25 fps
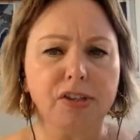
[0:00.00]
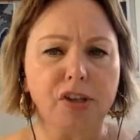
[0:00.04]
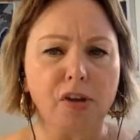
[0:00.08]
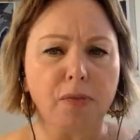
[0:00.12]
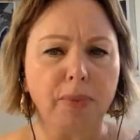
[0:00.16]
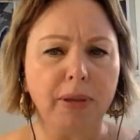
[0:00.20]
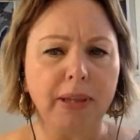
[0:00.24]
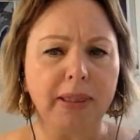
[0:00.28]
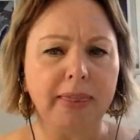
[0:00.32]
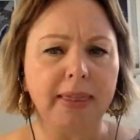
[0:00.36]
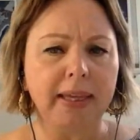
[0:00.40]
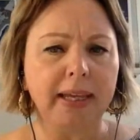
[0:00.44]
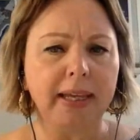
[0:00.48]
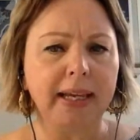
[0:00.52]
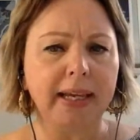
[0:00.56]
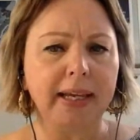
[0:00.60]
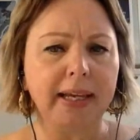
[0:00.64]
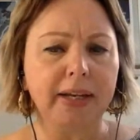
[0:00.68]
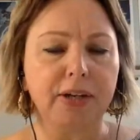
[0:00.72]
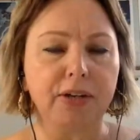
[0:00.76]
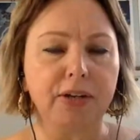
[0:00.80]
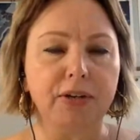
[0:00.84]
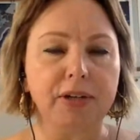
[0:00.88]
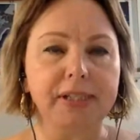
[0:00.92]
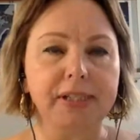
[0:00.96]
I've been thinking
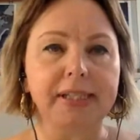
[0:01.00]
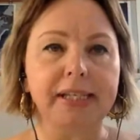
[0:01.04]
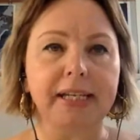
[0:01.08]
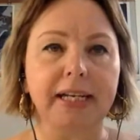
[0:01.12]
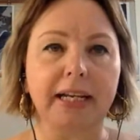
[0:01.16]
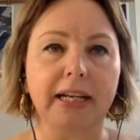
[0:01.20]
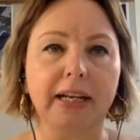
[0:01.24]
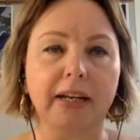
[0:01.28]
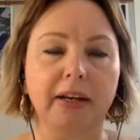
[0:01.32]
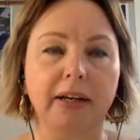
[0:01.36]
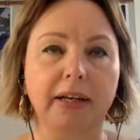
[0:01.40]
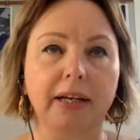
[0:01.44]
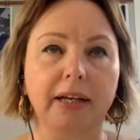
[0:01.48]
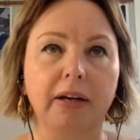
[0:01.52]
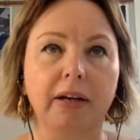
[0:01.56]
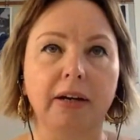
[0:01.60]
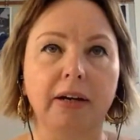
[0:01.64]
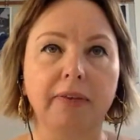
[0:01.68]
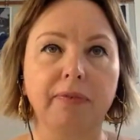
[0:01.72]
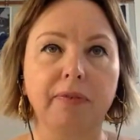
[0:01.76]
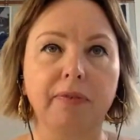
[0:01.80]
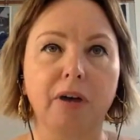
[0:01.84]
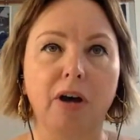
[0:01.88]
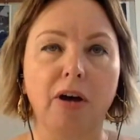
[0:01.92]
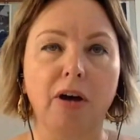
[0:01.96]
increasingly, like
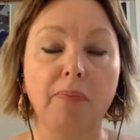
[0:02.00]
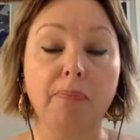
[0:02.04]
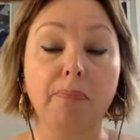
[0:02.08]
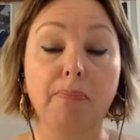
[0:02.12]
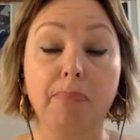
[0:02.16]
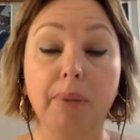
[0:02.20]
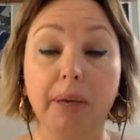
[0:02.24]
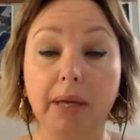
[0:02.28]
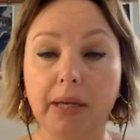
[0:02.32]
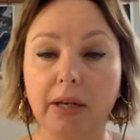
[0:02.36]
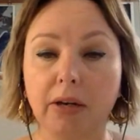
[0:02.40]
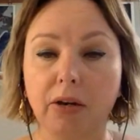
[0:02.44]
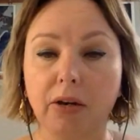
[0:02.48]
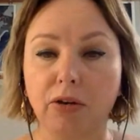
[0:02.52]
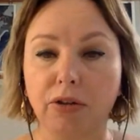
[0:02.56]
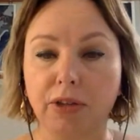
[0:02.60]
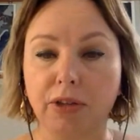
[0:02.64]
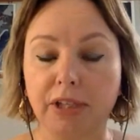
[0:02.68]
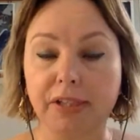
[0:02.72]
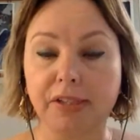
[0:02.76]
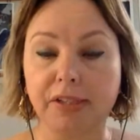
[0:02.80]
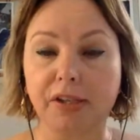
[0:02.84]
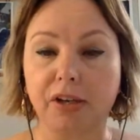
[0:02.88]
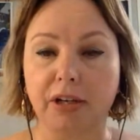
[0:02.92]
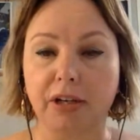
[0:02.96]
I'm big on
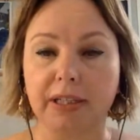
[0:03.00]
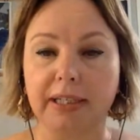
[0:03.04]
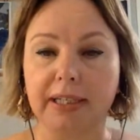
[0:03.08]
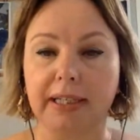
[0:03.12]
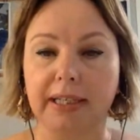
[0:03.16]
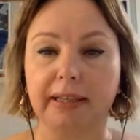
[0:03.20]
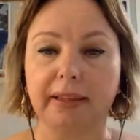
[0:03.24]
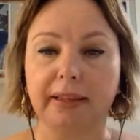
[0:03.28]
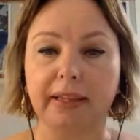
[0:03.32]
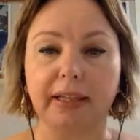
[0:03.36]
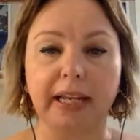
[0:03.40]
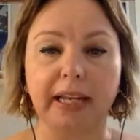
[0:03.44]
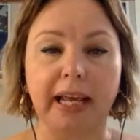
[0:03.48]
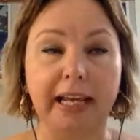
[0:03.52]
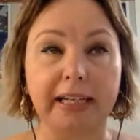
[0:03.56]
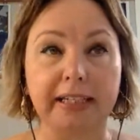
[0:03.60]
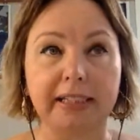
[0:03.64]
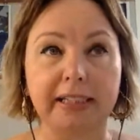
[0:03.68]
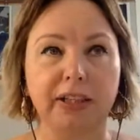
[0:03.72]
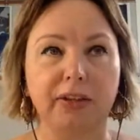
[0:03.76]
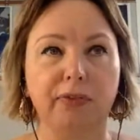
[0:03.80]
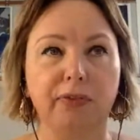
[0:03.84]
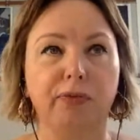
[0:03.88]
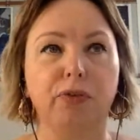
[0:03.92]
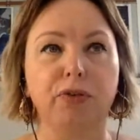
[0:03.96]
this idea that
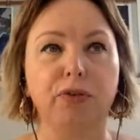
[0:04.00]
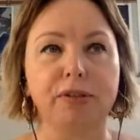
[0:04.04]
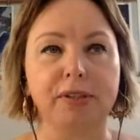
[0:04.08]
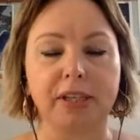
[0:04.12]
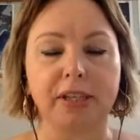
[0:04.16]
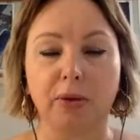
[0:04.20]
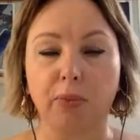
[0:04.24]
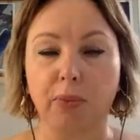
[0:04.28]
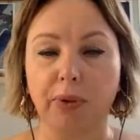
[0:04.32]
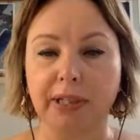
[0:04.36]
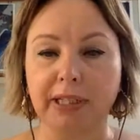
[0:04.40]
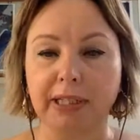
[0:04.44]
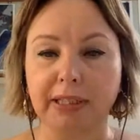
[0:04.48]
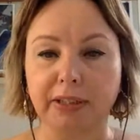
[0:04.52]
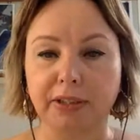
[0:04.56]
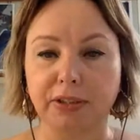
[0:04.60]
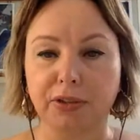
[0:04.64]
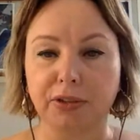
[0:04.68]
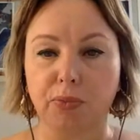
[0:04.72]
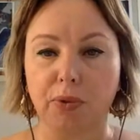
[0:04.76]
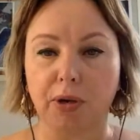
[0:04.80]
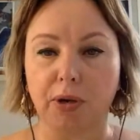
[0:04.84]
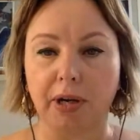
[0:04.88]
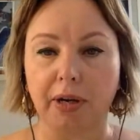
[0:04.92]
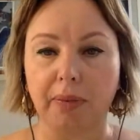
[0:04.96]
actually the first thing we needed to
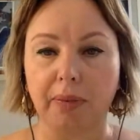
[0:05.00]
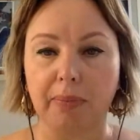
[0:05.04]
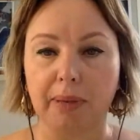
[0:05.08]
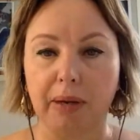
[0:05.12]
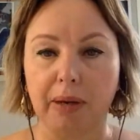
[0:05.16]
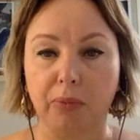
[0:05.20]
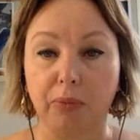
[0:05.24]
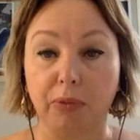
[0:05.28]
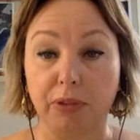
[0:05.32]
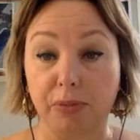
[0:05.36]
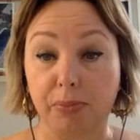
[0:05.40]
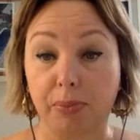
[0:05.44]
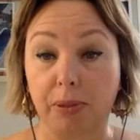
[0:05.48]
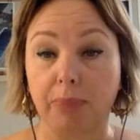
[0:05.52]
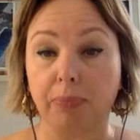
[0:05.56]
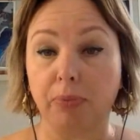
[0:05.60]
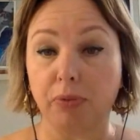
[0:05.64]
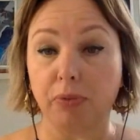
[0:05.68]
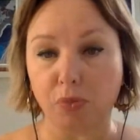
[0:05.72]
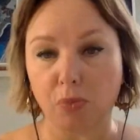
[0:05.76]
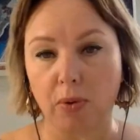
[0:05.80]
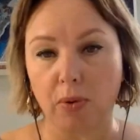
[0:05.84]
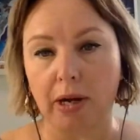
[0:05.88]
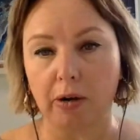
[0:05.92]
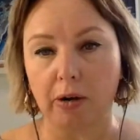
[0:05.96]
worry about was
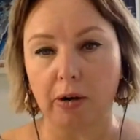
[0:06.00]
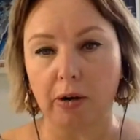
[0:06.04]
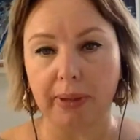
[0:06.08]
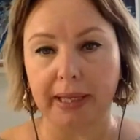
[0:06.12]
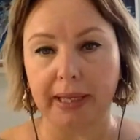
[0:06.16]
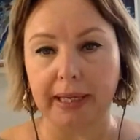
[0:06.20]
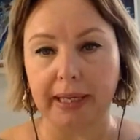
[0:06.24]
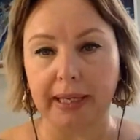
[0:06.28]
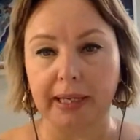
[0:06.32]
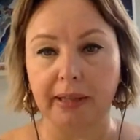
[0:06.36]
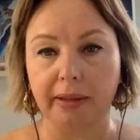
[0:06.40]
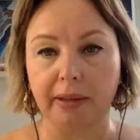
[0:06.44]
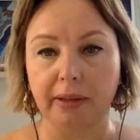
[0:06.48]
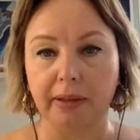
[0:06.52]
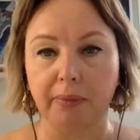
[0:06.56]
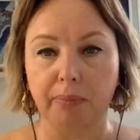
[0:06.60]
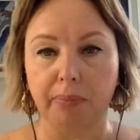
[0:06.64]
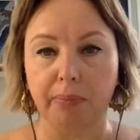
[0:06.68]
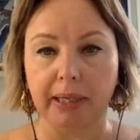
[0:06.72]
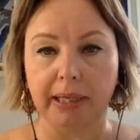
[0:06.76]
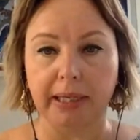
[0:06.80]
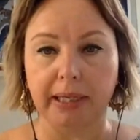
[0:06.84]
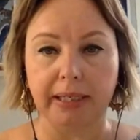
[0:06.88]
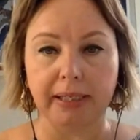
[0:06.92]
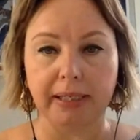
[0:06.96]
people's well-being and them
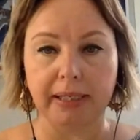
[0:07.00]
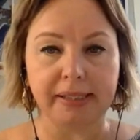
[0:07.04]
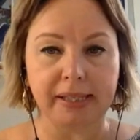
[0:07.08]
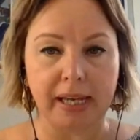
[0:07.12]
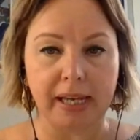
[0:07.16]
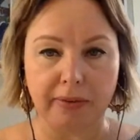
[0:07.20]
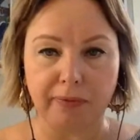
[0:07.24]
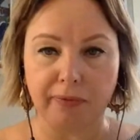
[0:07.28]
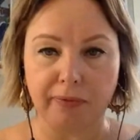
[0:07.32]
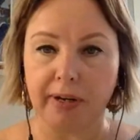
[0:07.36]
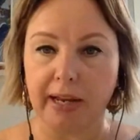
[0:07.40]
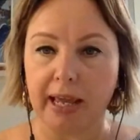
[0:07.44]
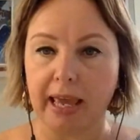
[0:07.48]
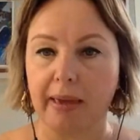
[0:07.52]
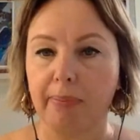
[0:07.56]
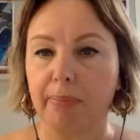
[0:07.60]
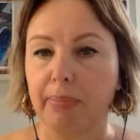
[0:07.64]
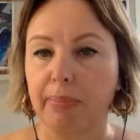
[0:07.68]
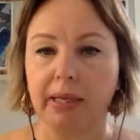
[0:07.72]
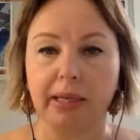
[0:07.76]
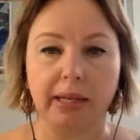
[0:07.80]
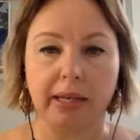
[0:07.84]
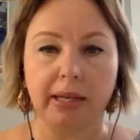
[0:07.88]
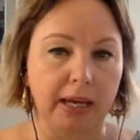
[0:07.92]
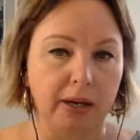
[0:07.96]
being safe and
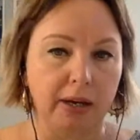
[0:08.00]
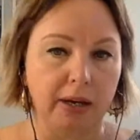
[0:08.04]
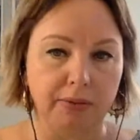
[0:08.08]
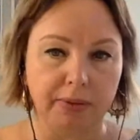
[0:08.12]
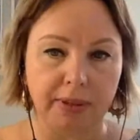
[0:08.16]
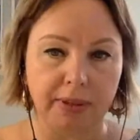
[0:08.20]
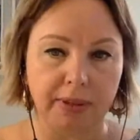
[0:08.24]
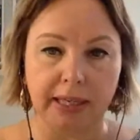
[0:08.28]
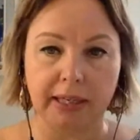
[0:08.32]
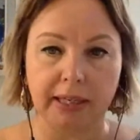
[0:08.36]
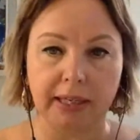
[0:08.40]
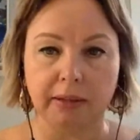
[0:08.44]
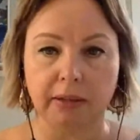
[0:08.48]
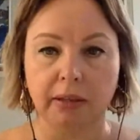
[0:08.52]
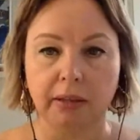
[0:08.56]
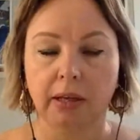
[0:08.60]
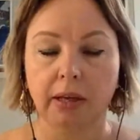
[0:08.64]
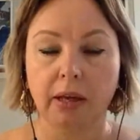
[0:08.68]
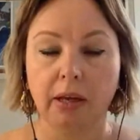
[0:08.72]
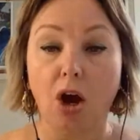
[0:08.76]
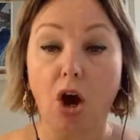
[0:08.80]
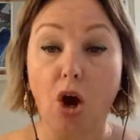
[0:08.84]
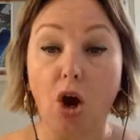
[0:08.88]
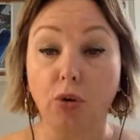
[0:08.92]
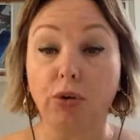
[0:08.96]
happy and healthy and
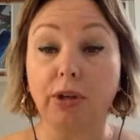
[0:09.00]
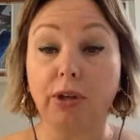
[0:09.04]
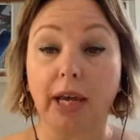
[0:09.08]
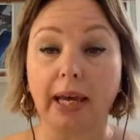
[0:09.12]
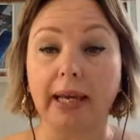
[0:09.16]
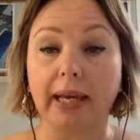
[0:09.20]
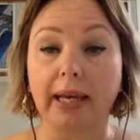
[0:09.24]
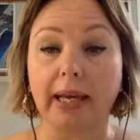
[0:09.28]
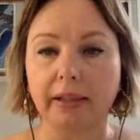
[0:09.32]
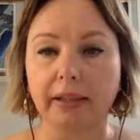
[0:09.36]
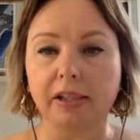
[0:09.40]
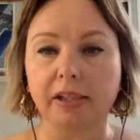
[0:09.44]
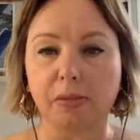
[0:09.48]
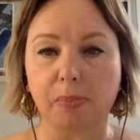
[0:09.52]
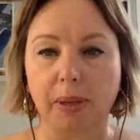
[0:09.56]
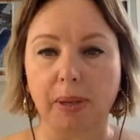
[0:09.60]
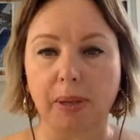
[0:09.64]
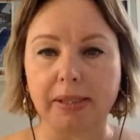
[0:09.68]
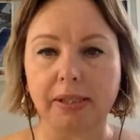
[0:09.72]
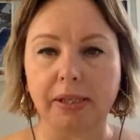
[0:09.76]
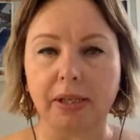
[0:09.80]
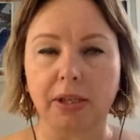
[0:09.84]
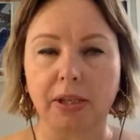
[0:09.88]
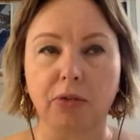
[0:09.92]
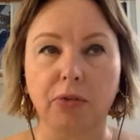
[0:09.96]
okay in the
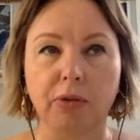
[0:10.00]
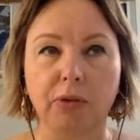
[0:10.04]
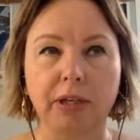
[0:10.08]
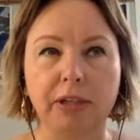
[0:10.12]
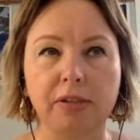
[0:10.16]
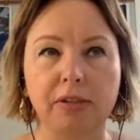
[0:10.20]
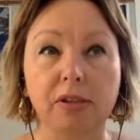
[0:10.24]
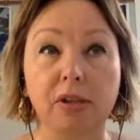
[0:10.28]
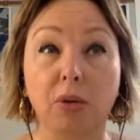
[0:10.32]
space that they're in.